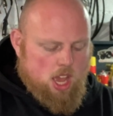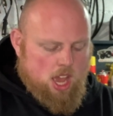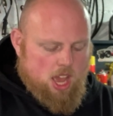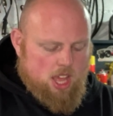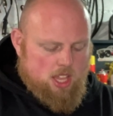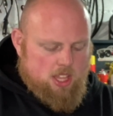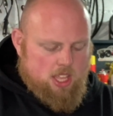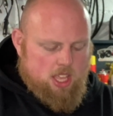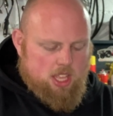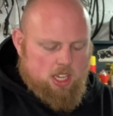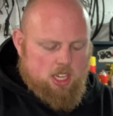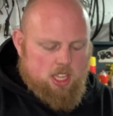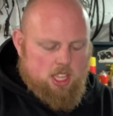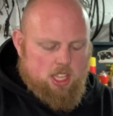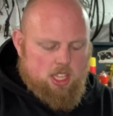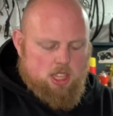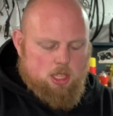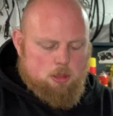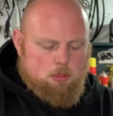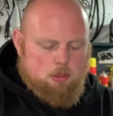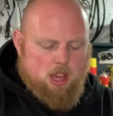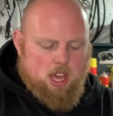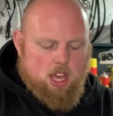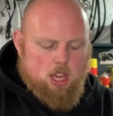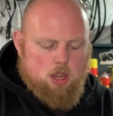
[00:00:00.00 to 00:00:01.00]
And then in
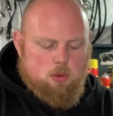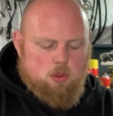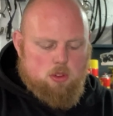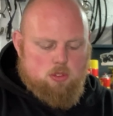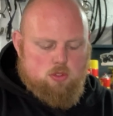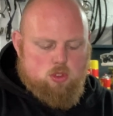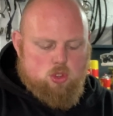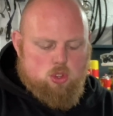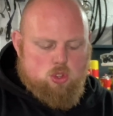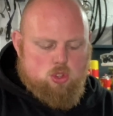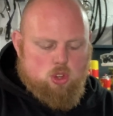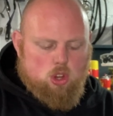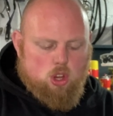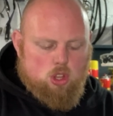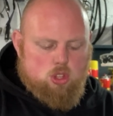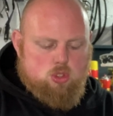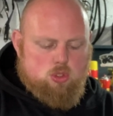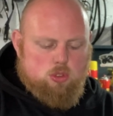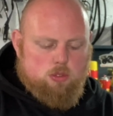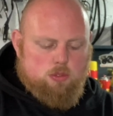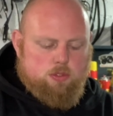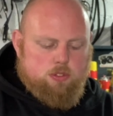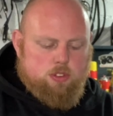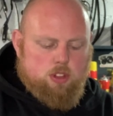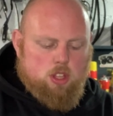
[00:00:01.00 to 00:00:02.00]
the back, we've just got
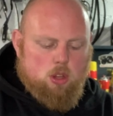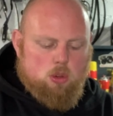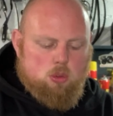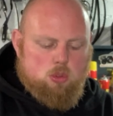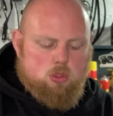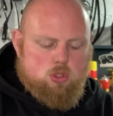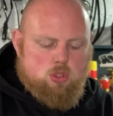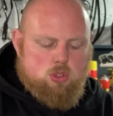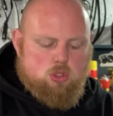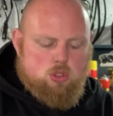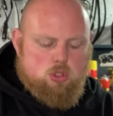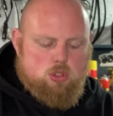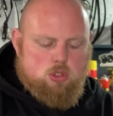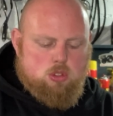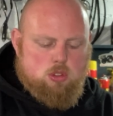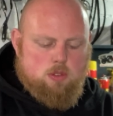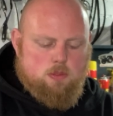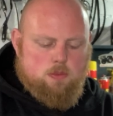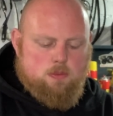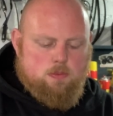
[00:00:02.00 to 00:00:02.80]
some floats.